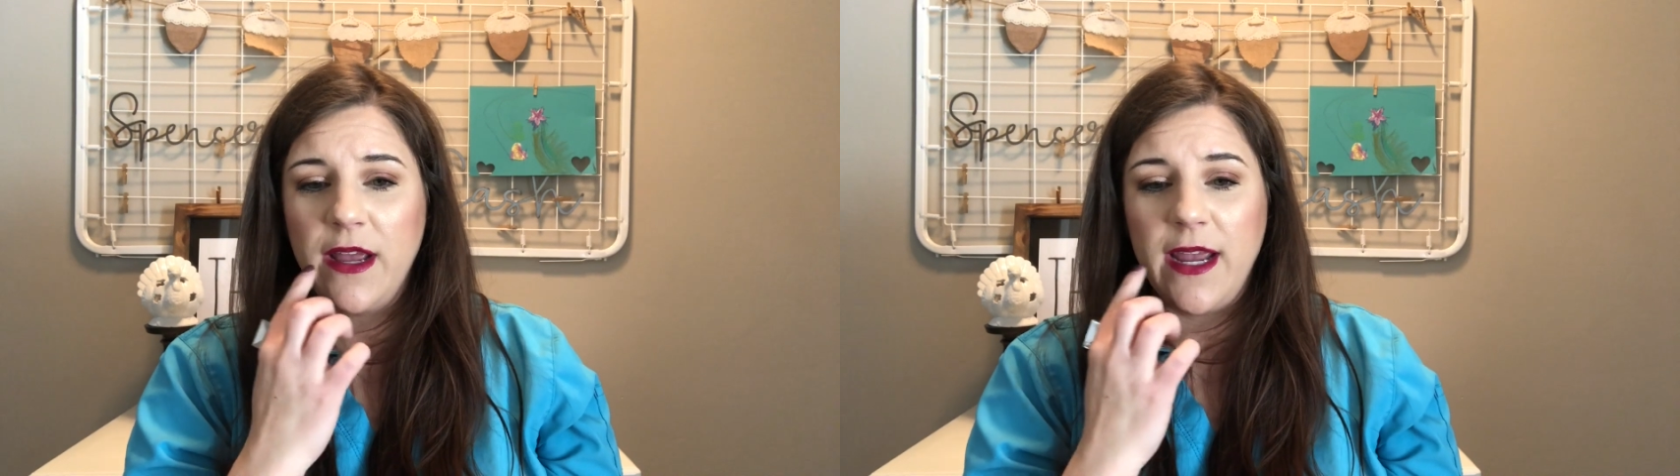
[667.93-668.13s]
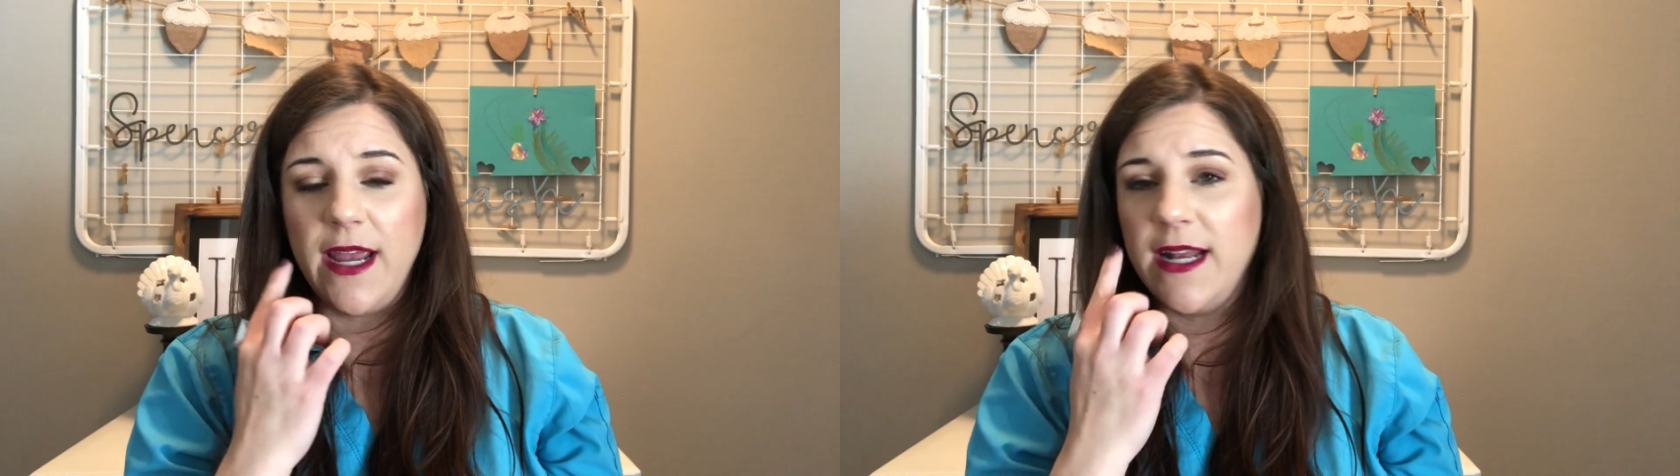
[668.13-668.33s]

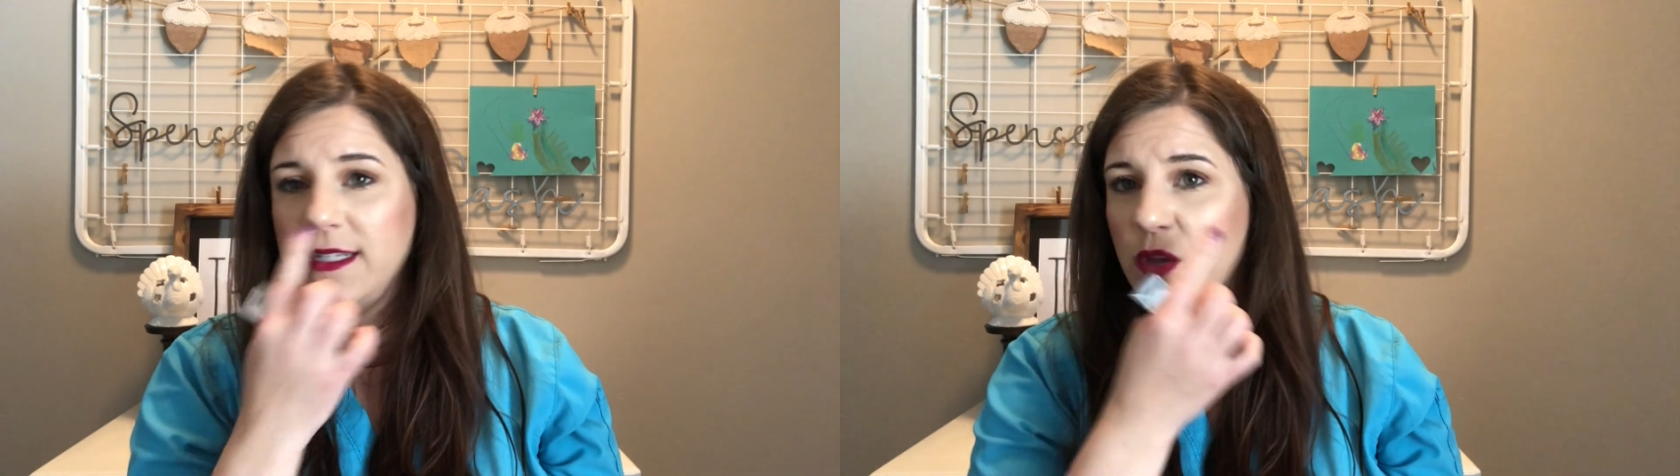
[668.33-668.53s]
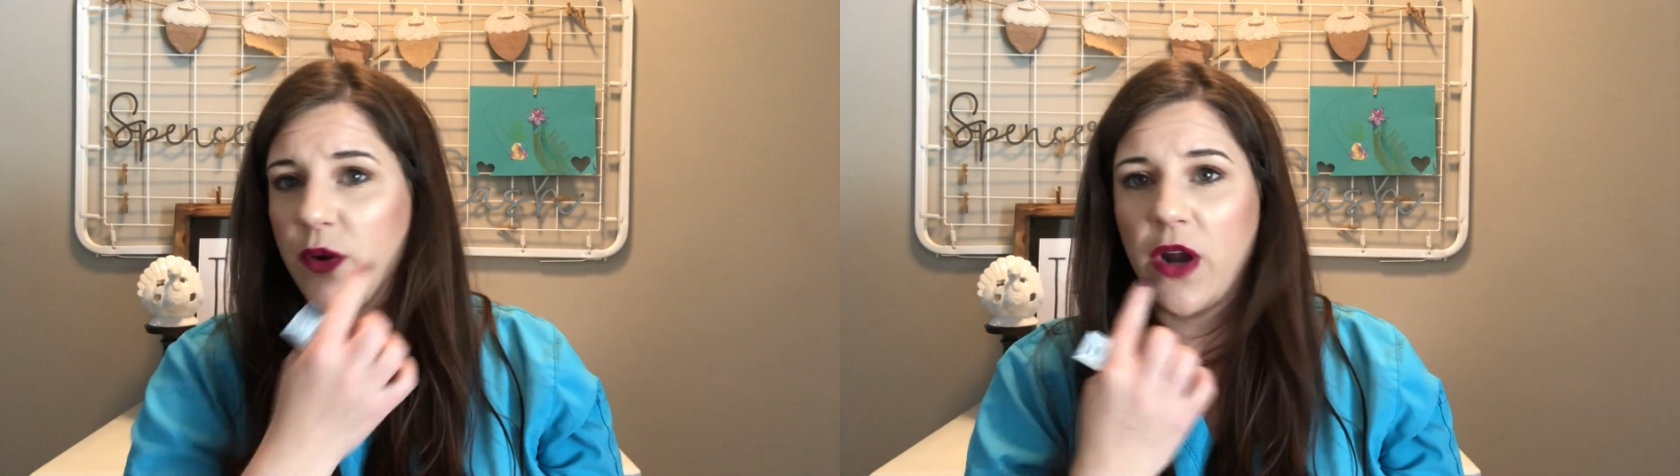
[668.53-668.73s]
It is
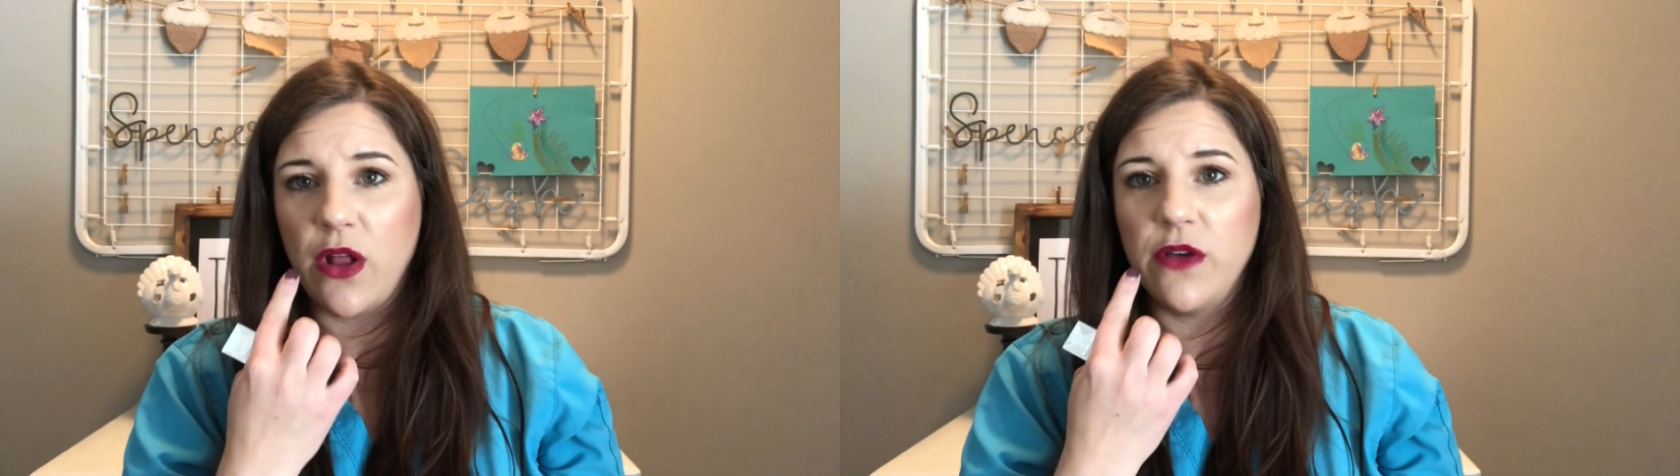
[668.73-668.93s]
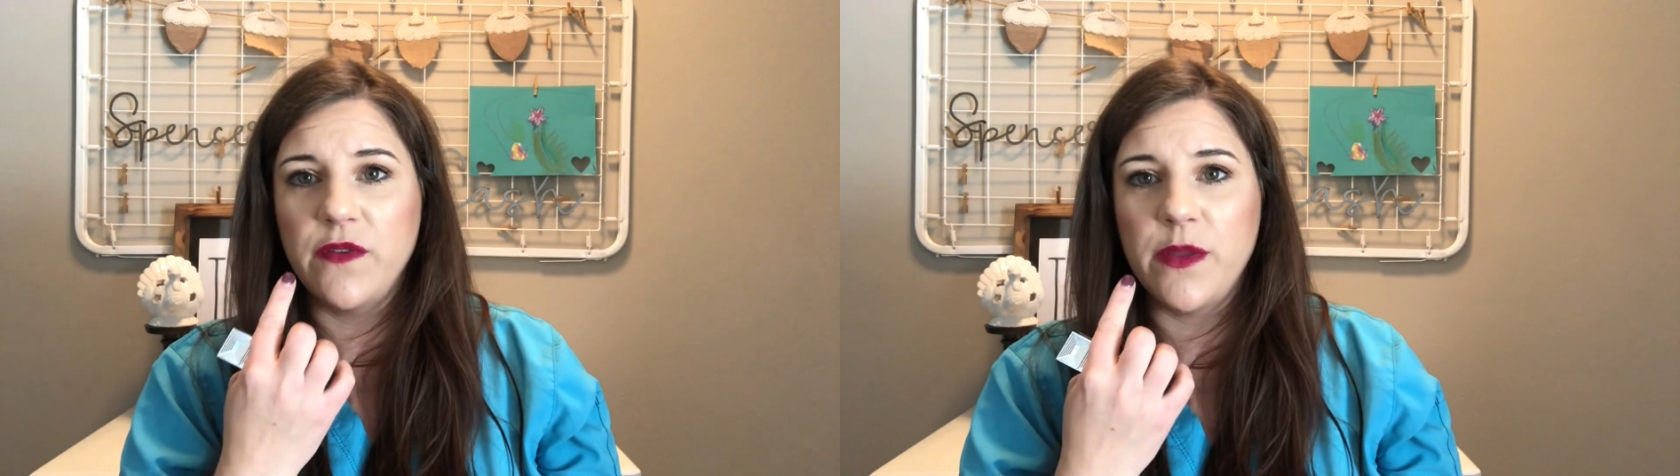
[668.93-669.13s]
going all
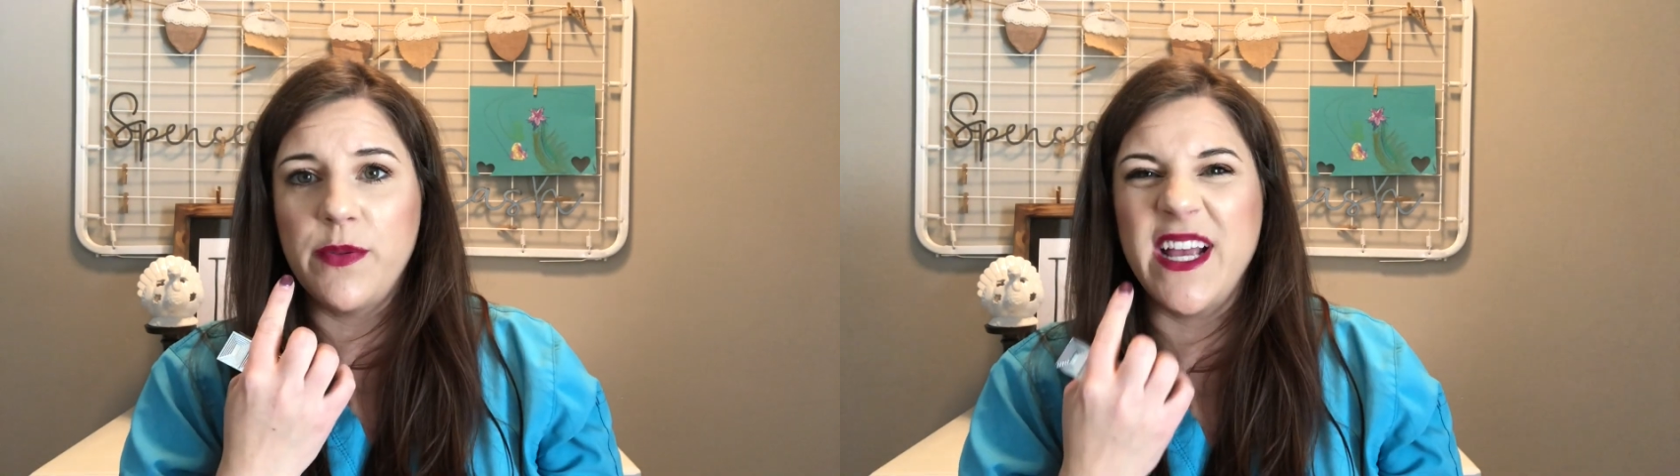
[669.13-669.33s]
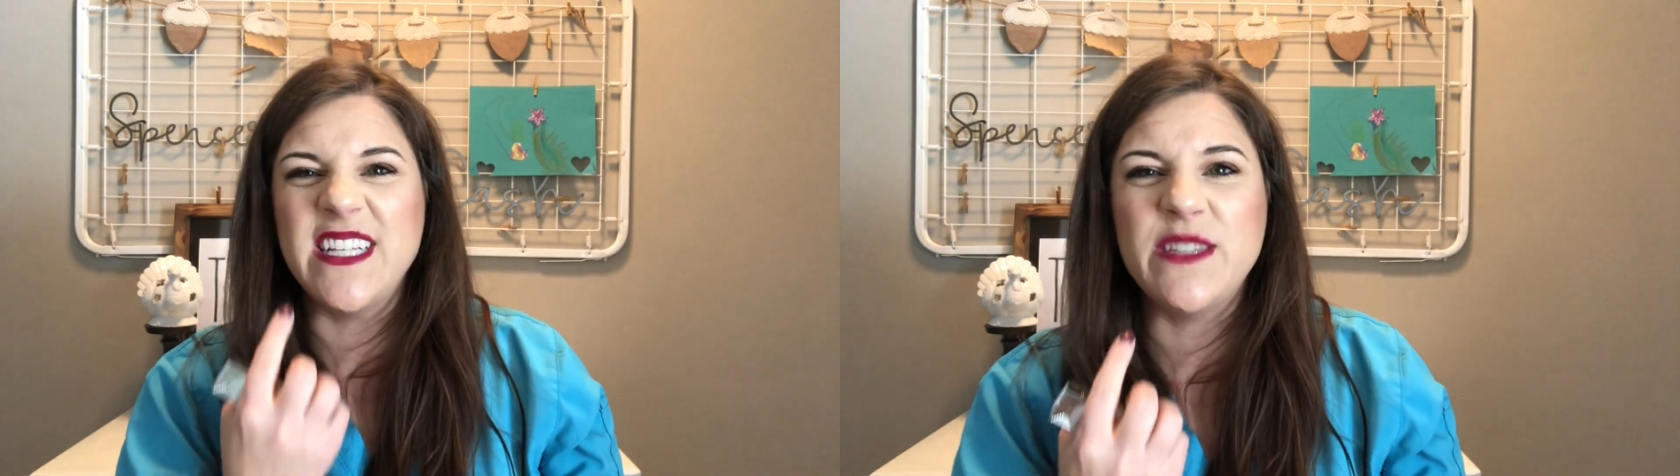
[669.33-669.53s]
over the
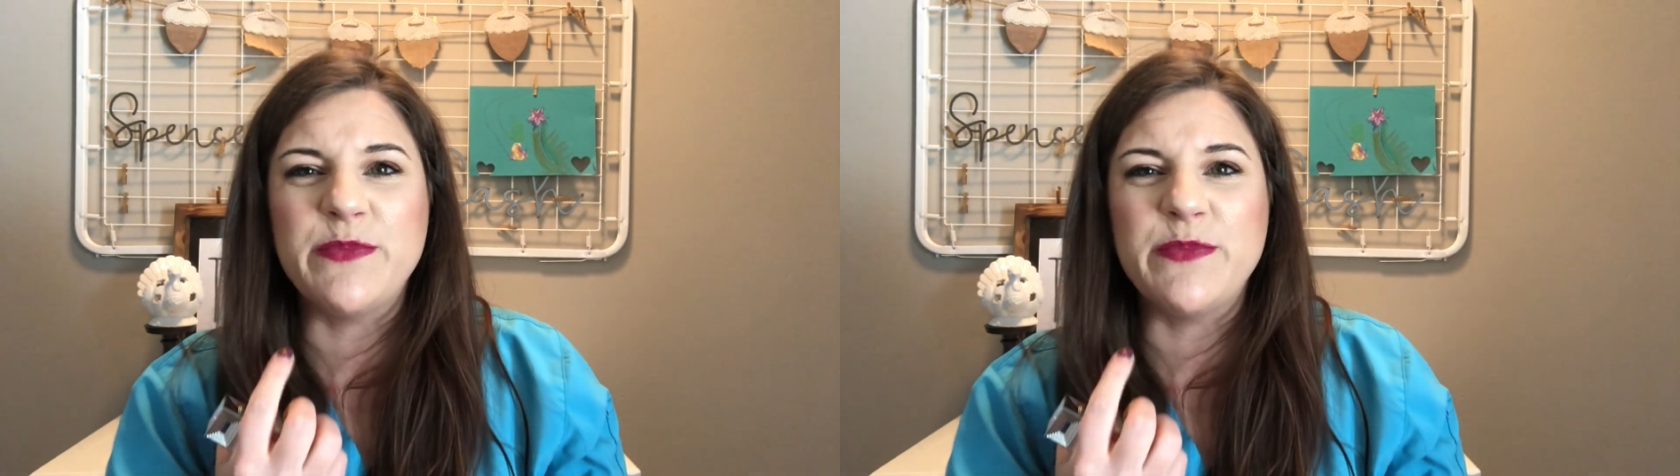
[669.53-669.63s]
place.